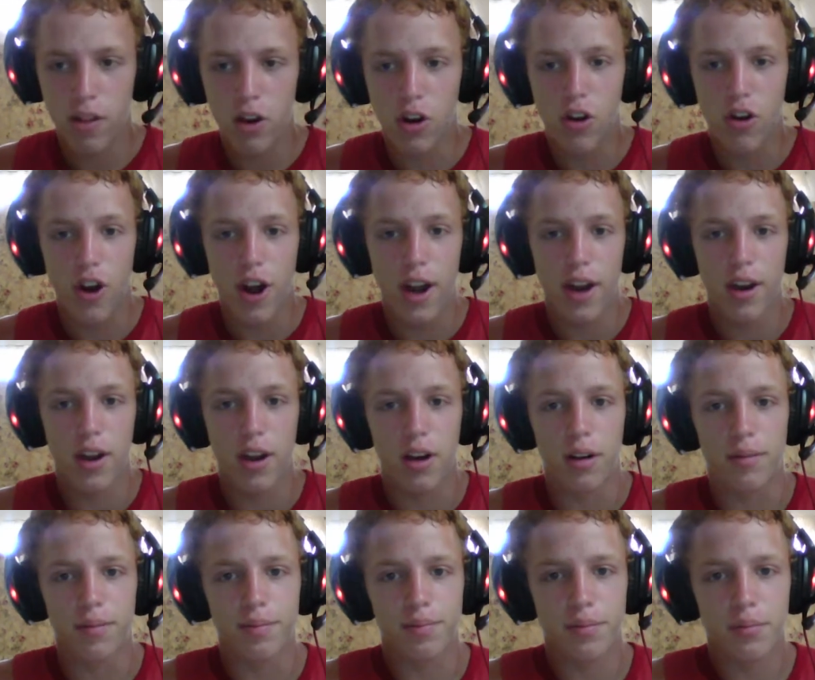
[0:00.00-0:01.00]
great
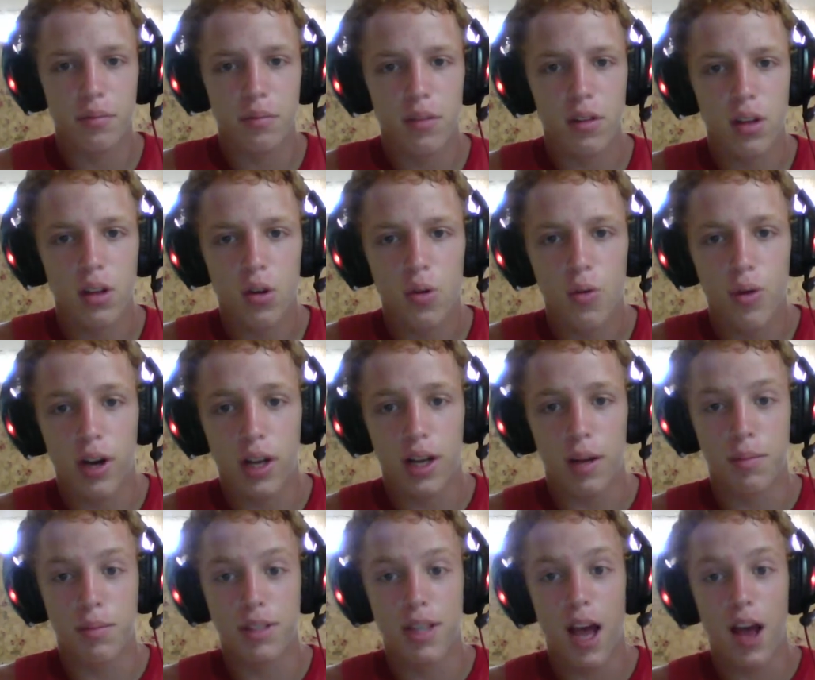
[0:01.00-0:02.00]
when it
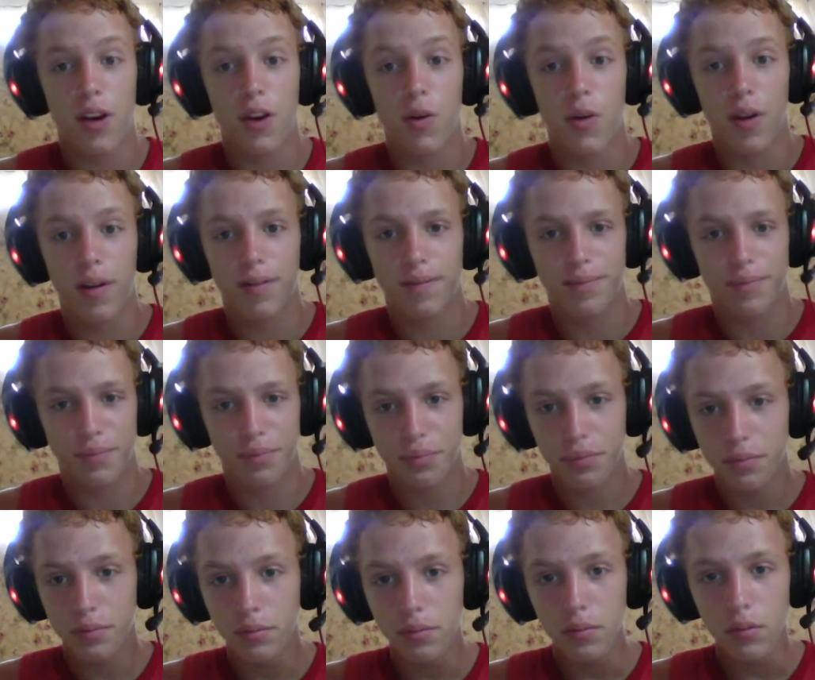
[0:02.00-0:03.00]
comes down to it.
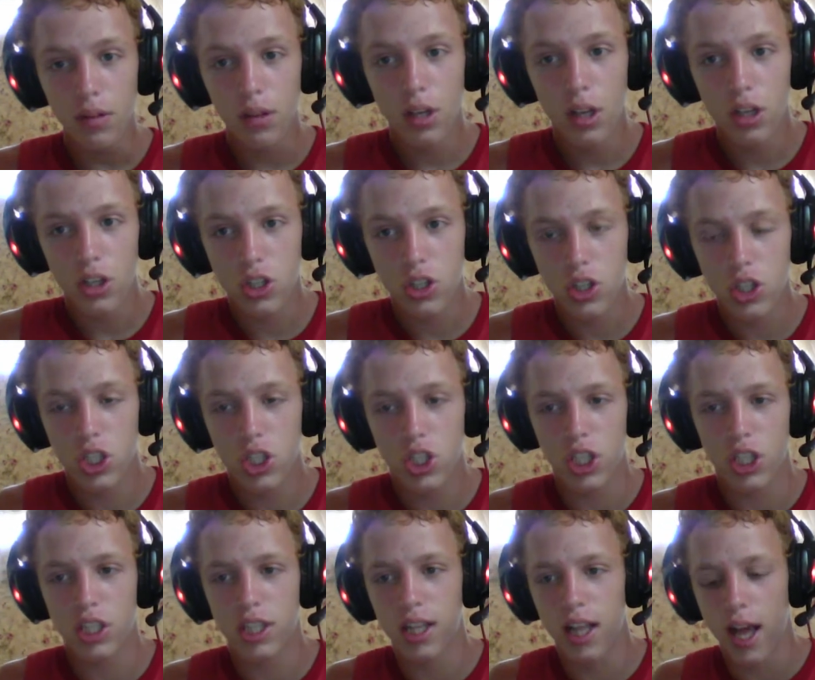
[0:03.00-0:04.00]

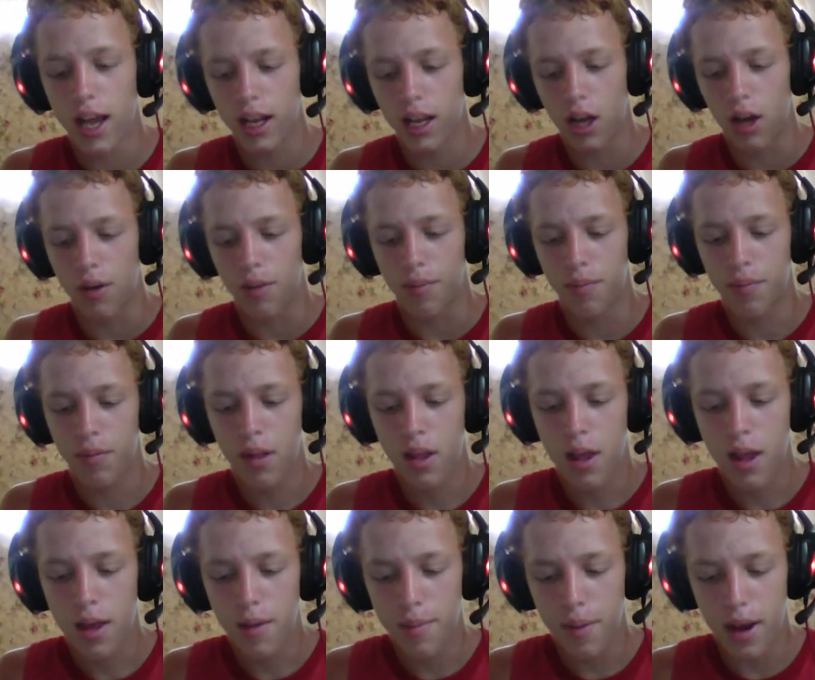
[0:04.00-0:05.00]
Just like
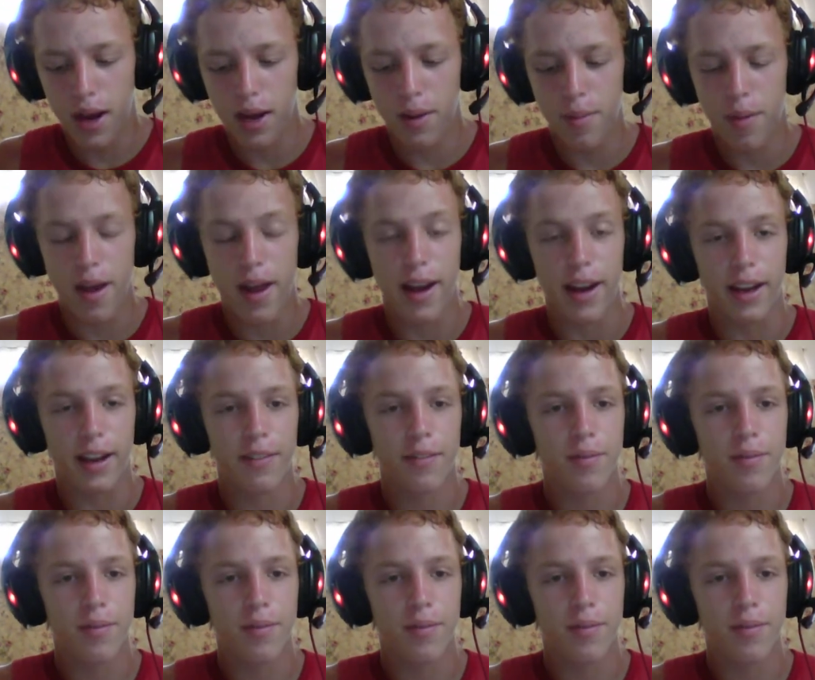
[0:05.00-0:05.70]
Peyton Manning.